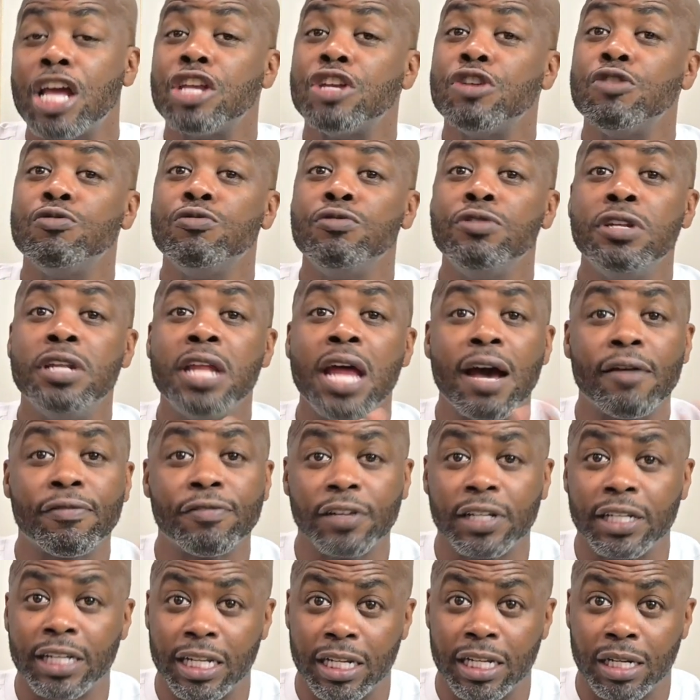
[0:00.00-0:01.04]
you
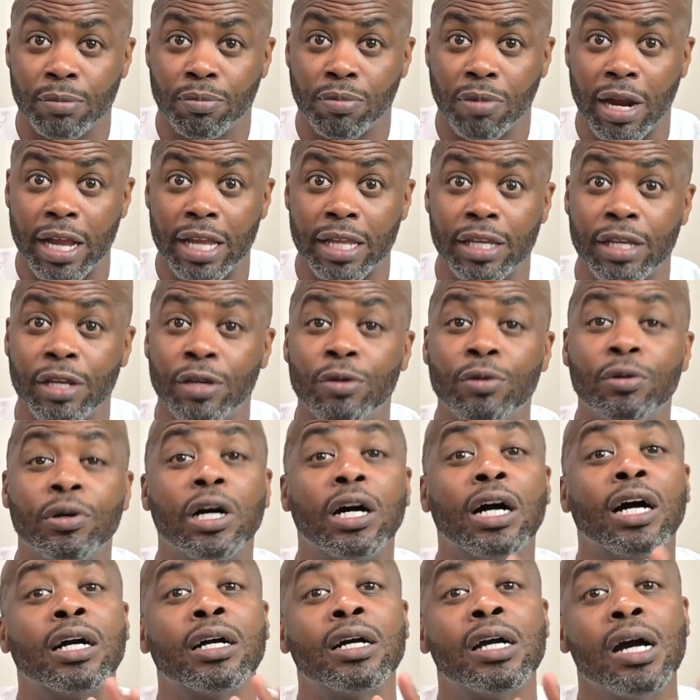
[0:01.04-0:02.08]
definitely need to bring you
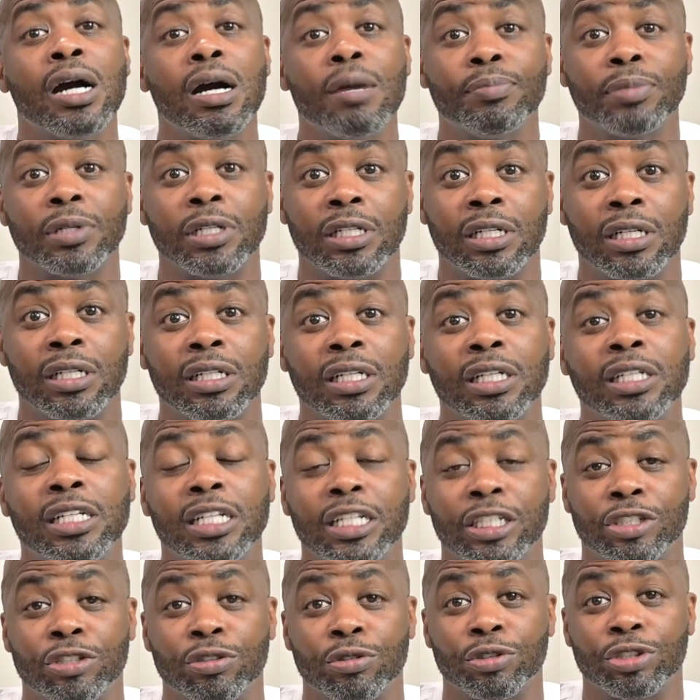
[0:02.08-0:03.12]
a couple of
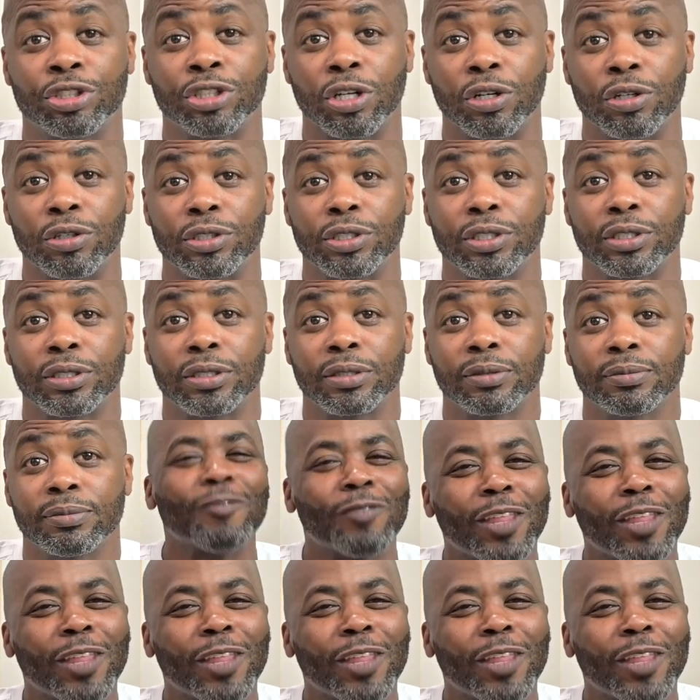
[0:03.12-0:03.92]
additional shirts.